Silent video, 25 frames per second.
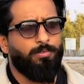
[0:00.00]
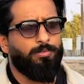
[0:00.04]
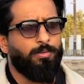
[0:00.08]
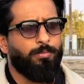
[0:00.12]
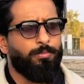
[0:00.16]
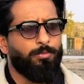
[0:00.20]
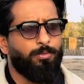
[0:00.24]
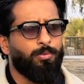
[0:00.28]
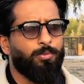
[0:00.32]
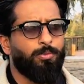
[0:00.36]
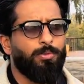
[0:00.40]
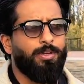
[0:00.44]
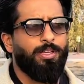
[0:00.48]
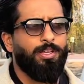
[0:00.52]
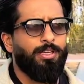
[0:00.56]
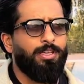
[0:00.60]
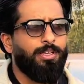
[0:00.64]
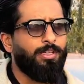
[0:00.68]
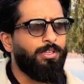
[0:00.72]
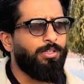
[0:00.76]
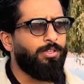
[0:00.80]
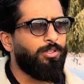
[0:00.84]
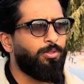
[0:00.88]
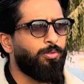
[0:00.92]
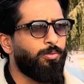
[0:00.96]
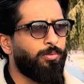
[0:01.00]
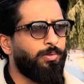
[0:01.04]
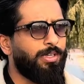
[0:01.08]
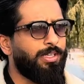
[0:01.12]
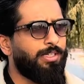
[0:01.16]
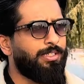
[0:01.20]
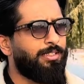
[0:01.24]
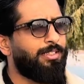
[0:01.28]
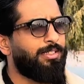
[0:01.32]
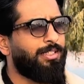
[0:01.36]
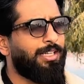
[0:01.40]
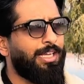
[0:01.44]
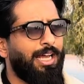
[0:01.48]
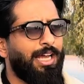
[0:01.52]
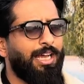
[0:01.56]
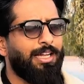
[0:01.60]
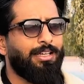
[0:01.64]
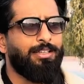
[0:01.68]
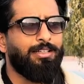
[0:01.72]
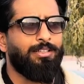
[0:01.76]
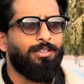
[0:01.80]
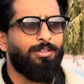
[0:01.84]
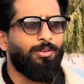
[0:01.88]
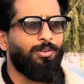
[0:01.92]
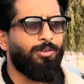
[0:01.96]
from UK, US,
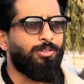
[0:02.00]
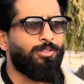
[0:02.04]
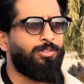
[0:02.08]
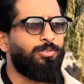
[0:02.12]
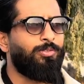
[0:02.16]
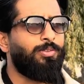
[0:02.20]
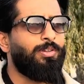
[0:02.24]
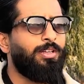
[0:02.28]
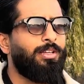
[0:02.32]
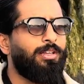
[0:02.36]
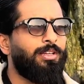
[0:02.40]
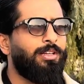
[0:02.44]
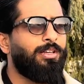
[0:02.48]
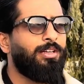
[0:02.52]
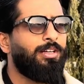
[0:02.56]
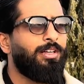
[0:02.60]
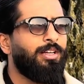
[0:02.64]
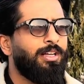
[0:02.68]
Canada, Australia.